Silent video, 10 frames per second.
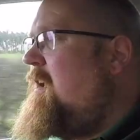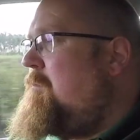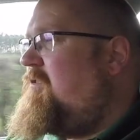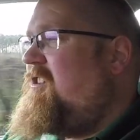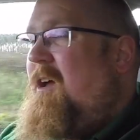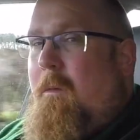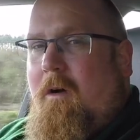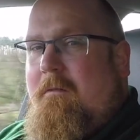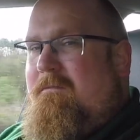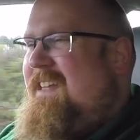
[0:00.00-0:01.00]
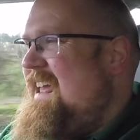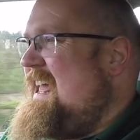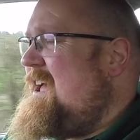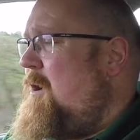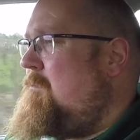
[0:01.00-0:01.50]
but you know what?
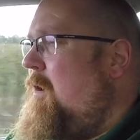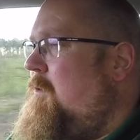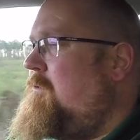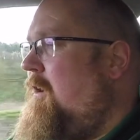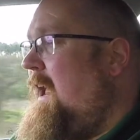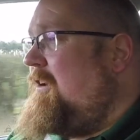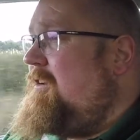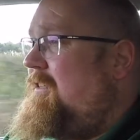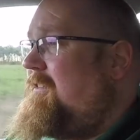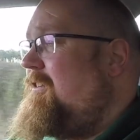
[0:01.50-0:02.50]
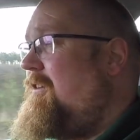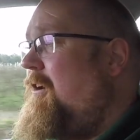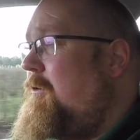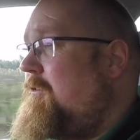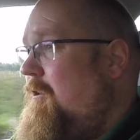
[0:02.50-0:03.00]
Eco mode, I actually think the
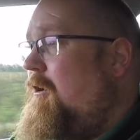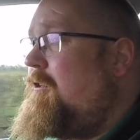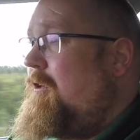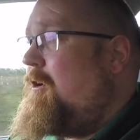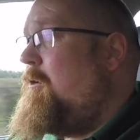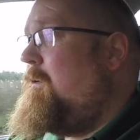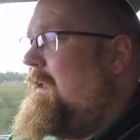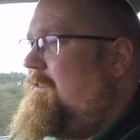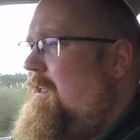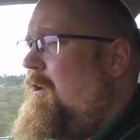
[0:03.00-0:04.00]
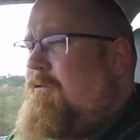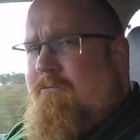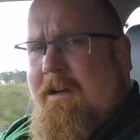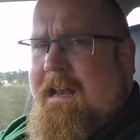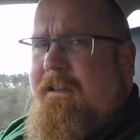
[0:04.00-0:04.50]
dials look the coolest. They look
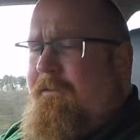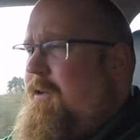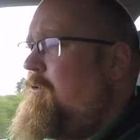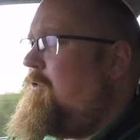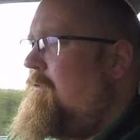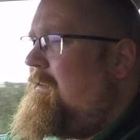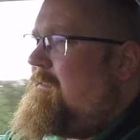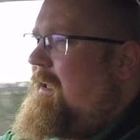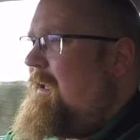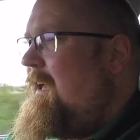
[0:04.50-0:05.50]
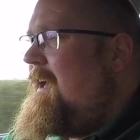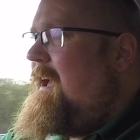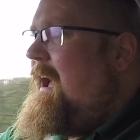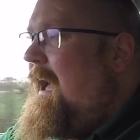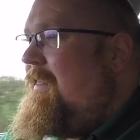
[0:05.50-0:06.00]
really futuristic.
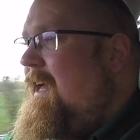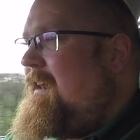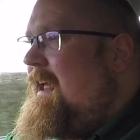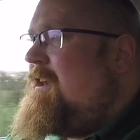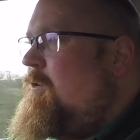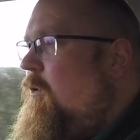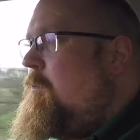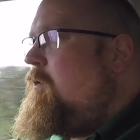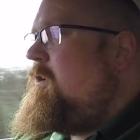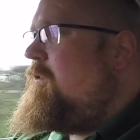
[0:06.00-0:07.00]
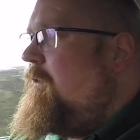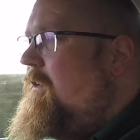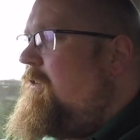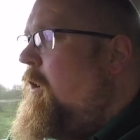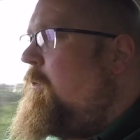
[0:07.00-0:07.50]
And then in normal, you've got
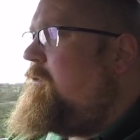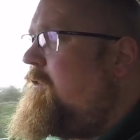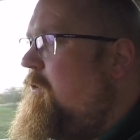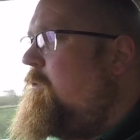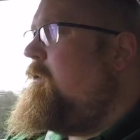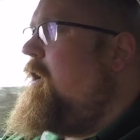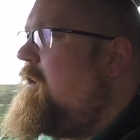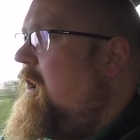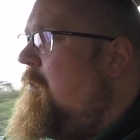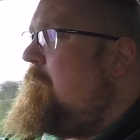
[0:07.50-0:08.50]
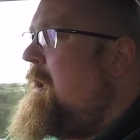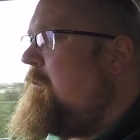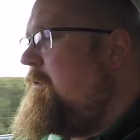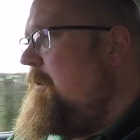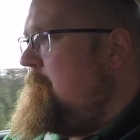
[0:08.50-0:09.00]
this old school look
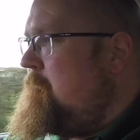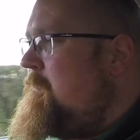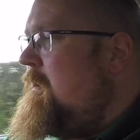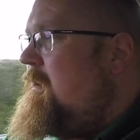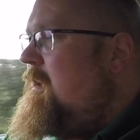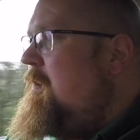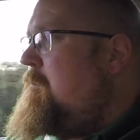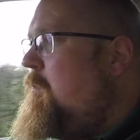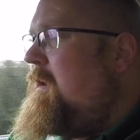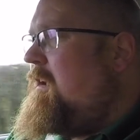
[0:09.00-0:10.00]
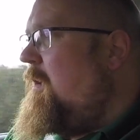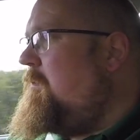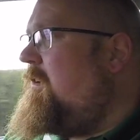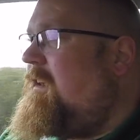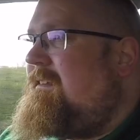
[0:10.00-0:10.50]
about them. But when it
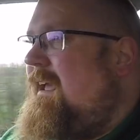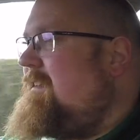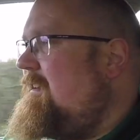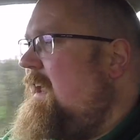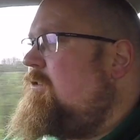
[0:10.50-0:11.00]
comes to kind of day-to-day